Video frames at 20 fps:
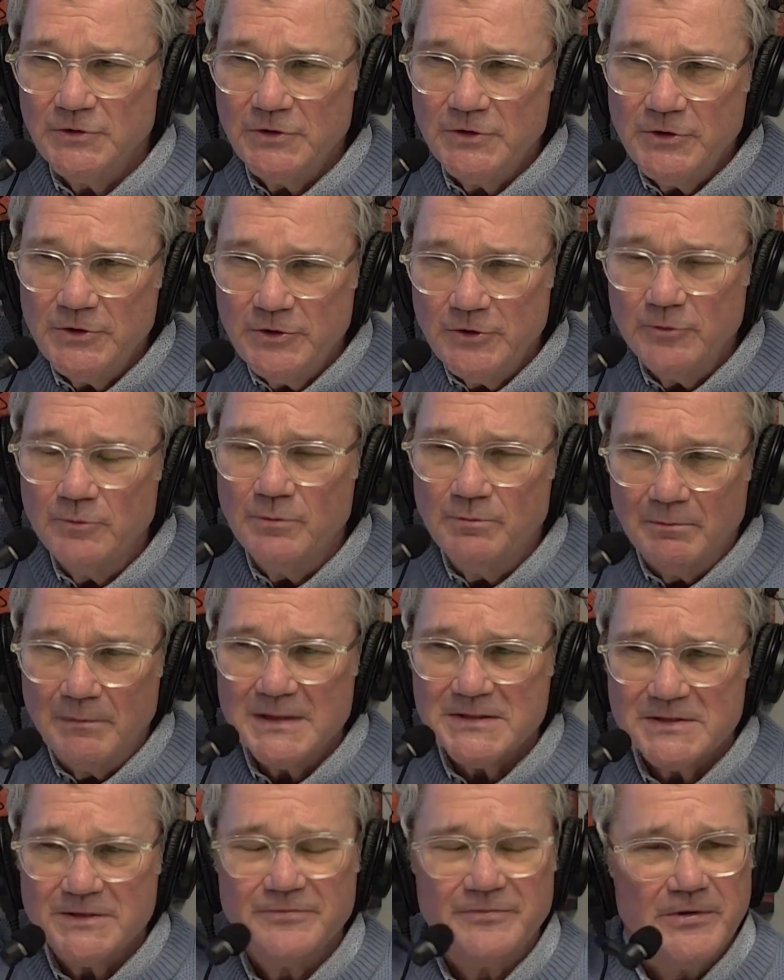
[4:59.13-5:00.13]
you
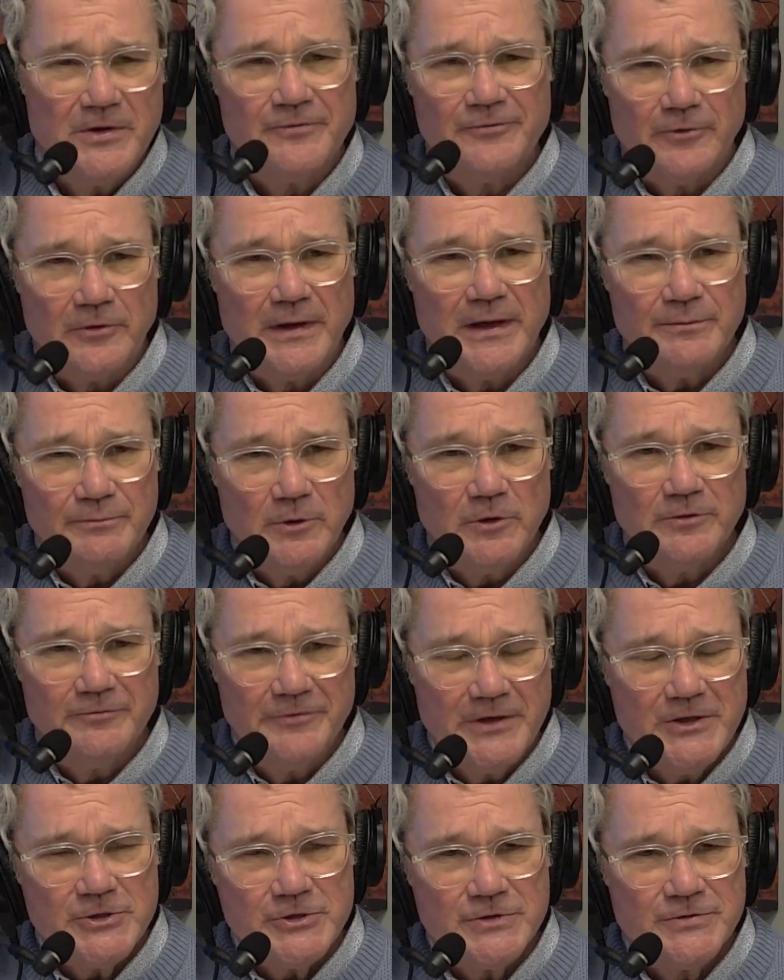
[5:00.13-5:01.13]
must have therefore had
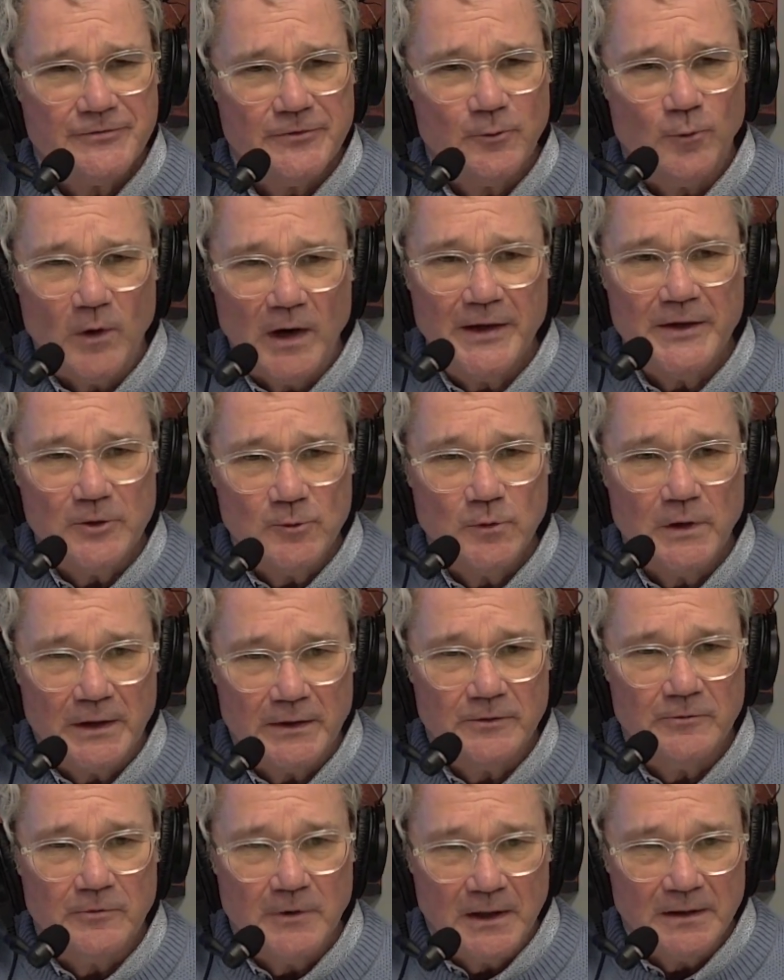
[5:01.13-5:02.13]
motivations for why you wanted
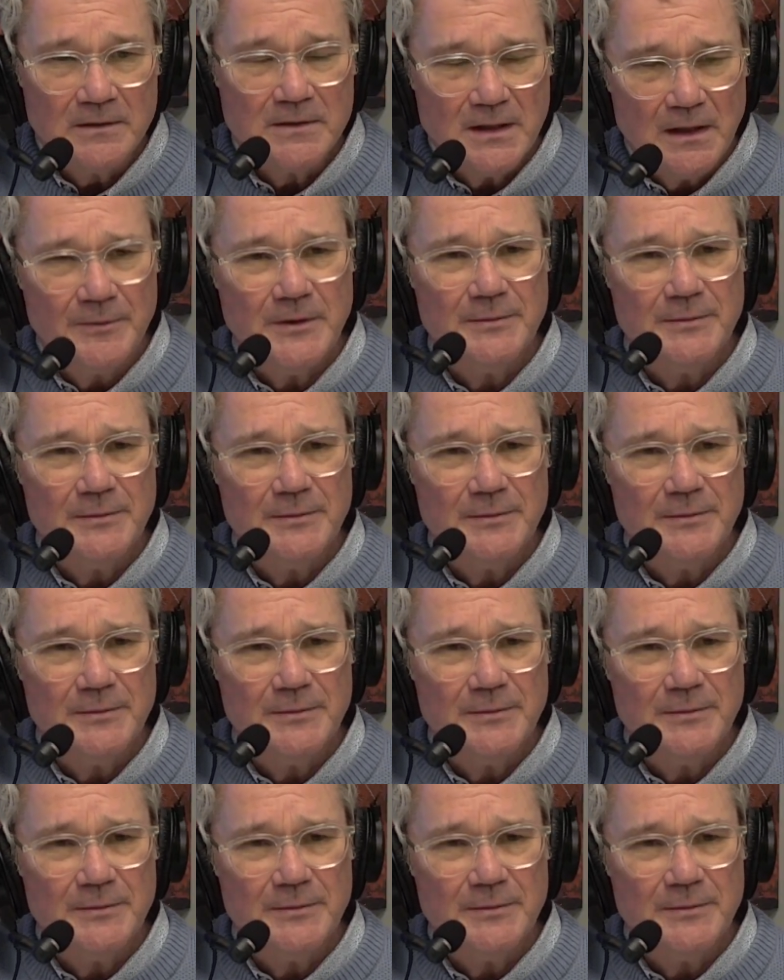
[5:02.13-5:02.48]
to run. Tell me